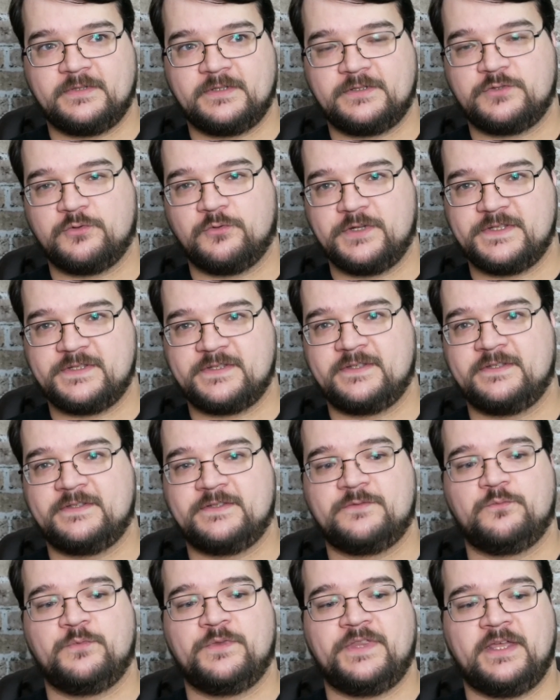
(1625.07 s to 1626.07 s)

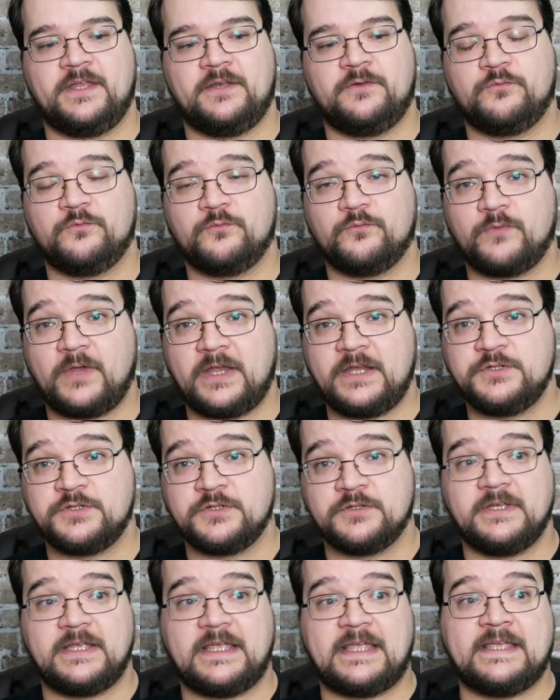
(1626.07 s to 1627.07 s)
choices within
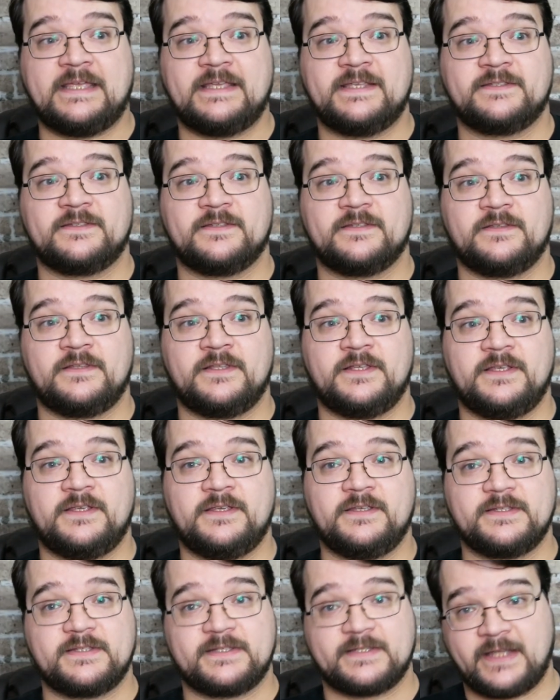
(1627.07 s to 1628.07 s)
Ranger is
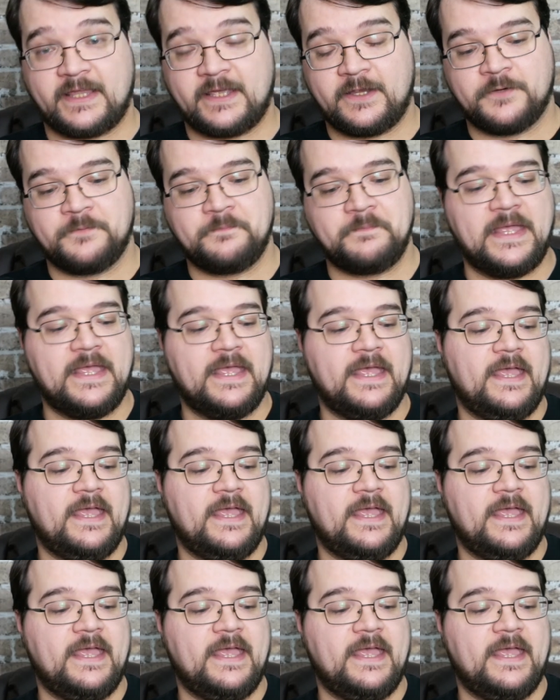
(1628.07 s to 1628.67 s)
the Slayer.